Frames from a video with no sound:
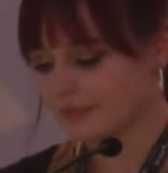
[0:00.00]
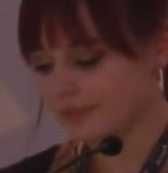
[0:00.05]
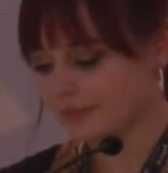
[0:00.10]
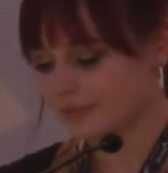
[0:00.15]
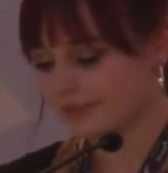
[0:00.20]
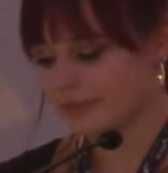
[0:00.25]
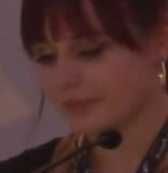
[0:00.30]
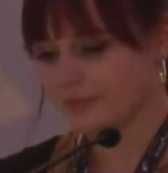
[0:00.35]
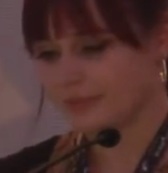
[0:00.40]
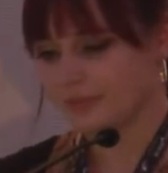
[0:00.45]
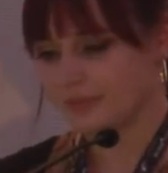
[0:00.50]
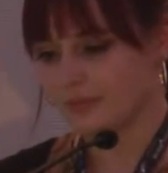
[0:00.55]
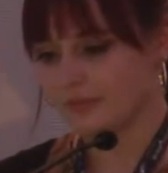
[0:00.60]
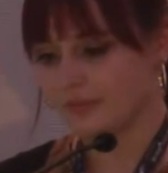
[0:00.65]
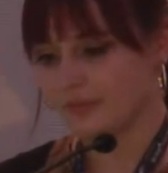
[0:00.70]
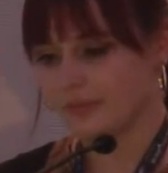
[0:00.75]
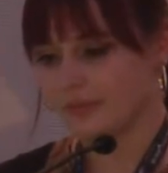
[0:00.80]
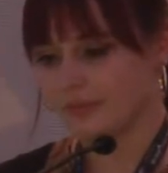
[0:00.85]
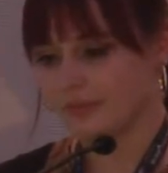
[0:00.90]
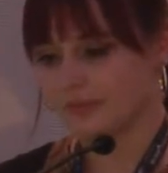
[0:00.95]

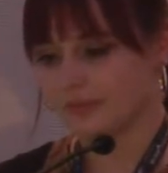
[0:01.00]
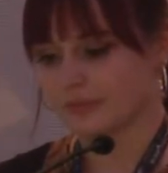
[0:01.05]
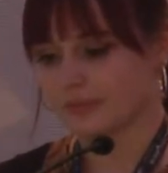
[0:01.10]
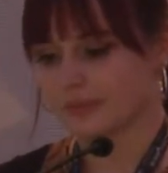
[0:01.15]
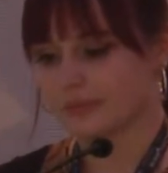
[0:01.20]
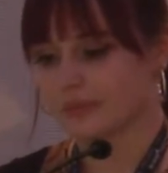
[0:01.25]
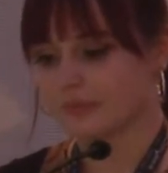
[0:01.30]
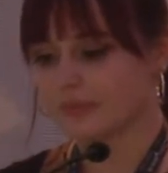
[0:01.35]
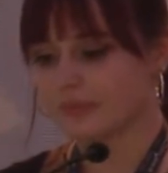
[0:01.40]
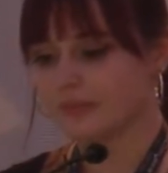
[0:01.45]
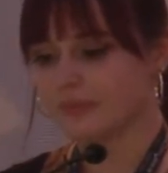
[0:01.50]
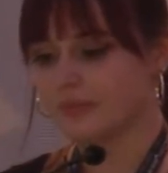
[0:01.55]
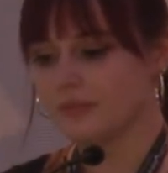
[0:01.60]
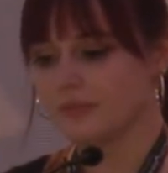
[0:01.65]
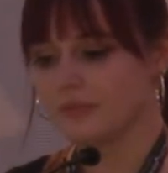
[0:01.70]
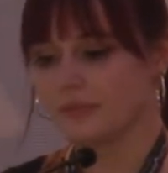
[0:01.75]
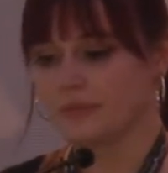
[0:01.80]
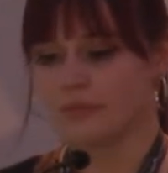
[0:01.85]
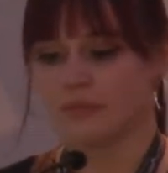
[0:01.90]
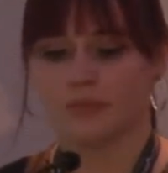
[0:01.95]

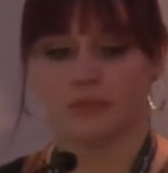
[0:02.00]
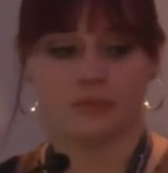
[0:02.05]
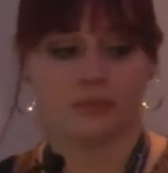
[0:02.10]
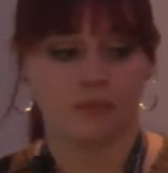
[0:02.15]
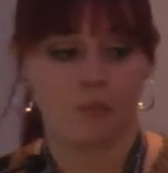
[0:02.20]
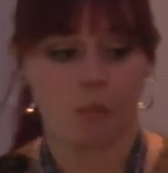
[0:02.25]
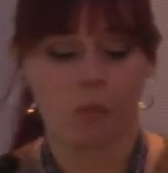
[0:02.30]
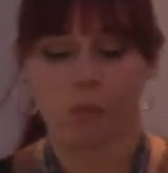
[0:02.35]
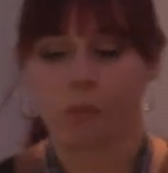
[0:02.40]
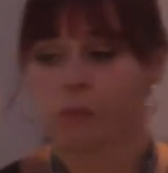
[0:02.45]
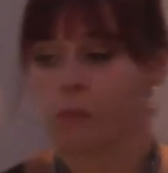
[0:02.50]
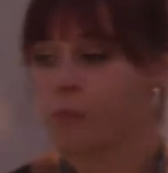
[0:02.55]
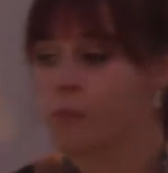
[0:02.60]
No one is speaking in this clip.